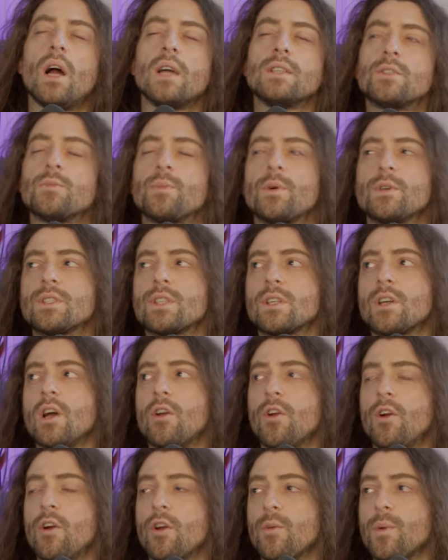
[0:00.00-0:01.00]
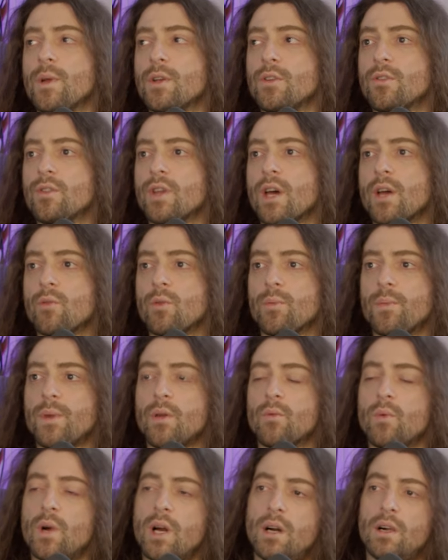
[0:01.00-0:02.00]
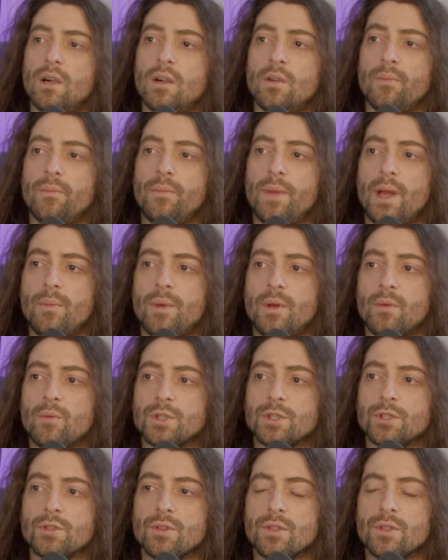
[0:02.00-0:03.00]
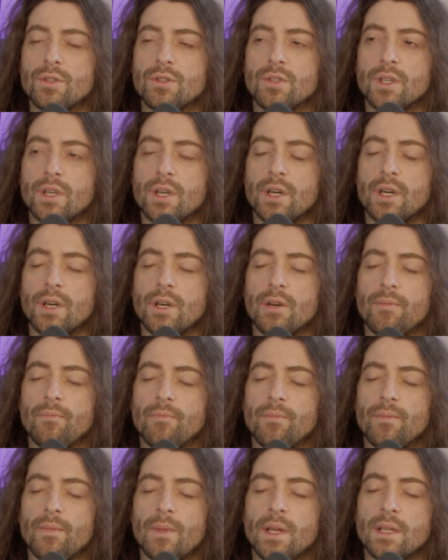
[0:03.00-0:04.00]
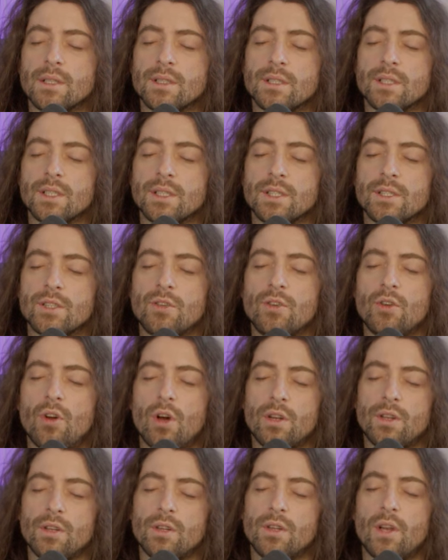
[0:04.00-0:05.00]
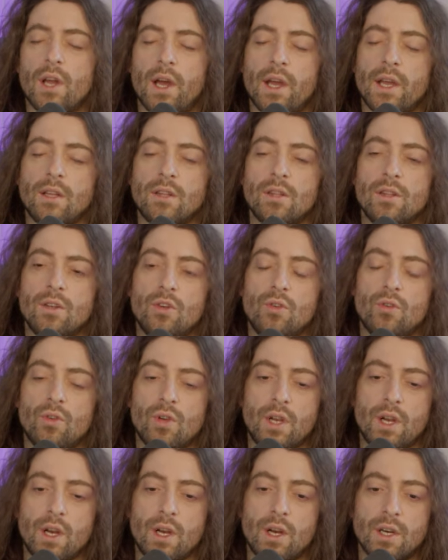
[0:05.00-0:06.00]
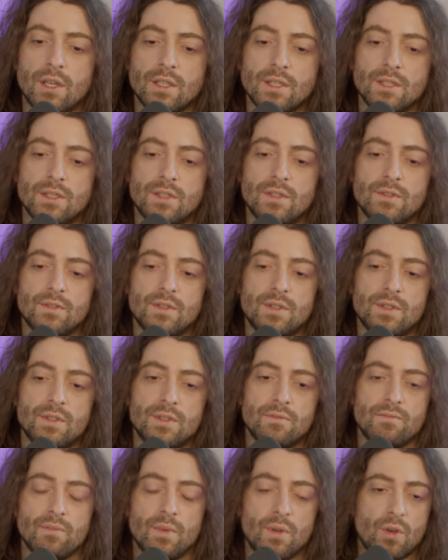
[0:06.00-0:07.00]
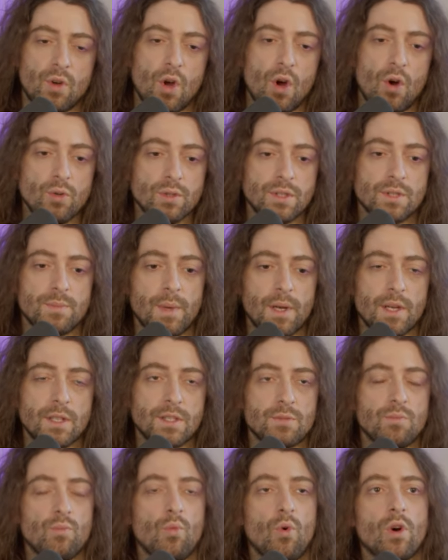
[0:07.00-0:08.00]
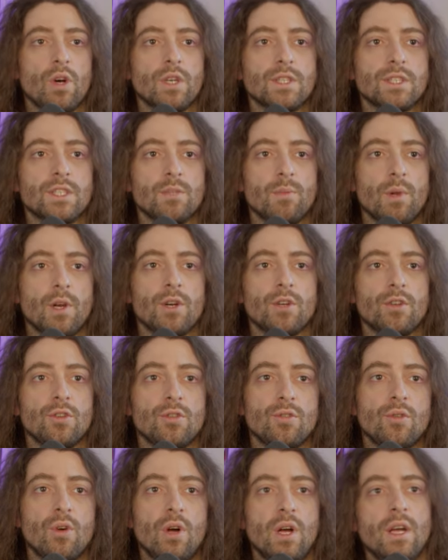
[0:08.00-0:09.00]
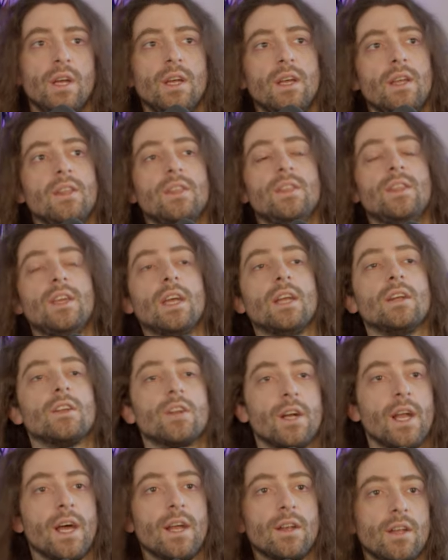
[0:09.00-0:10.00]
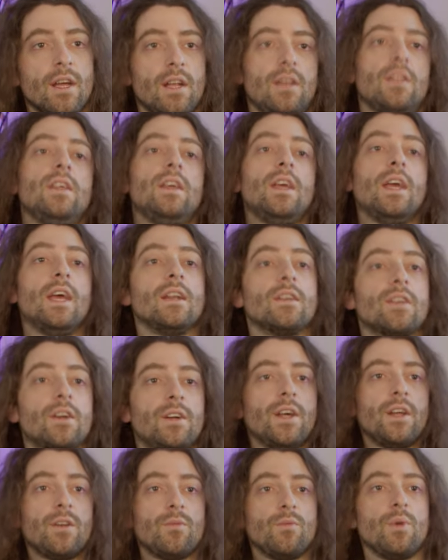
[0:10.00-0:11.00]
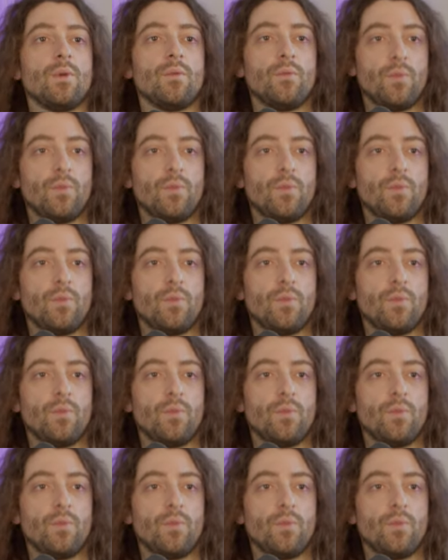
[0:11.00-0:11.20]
I suppose the counter argument to that would be, well, maybe we should. Um, it's it's not like nuclear codes, but it's more similar to the internet, and the internet